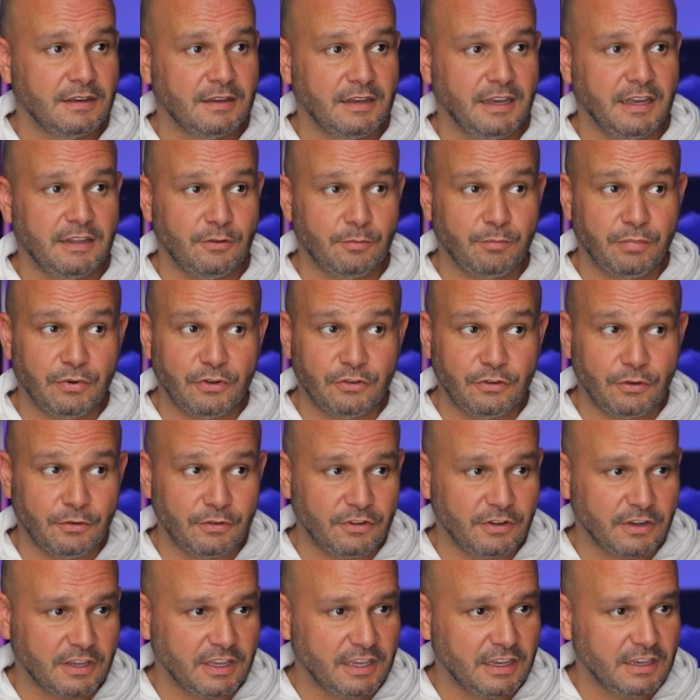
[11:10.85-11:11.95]
and
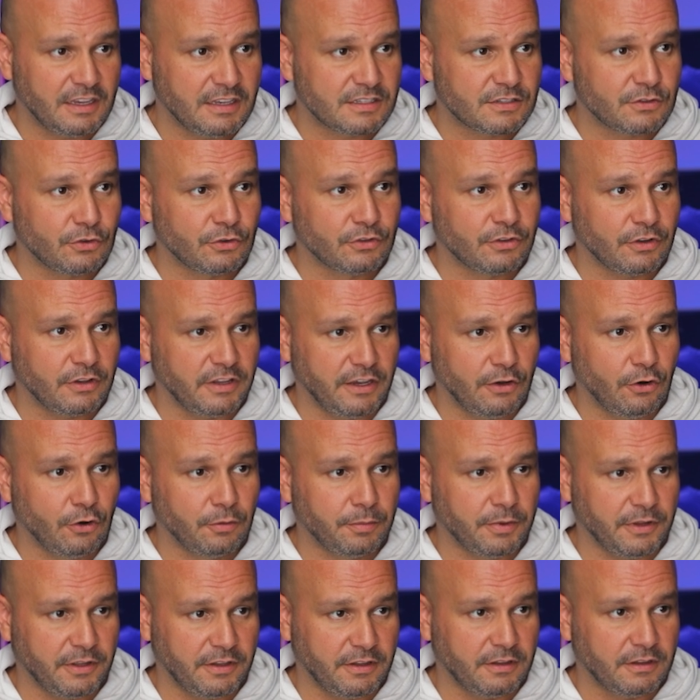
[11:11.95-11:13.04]
the king is totally
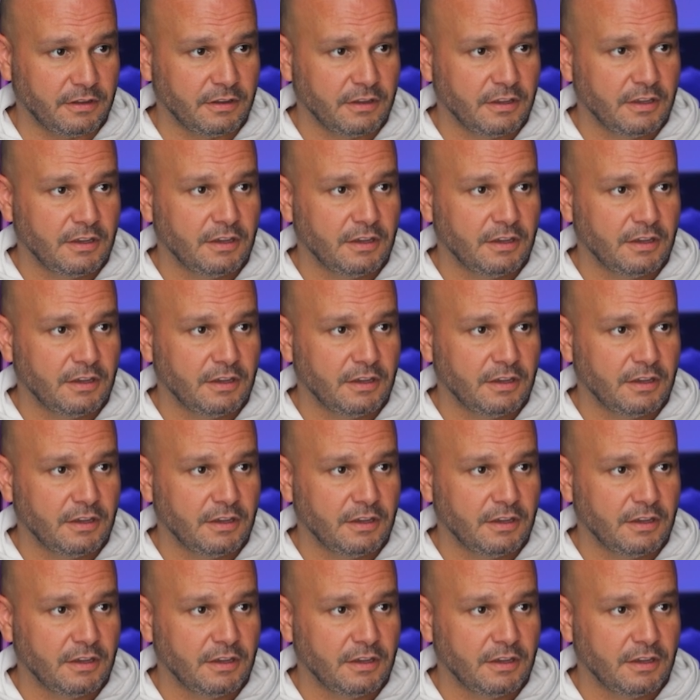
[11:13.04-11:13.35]
open,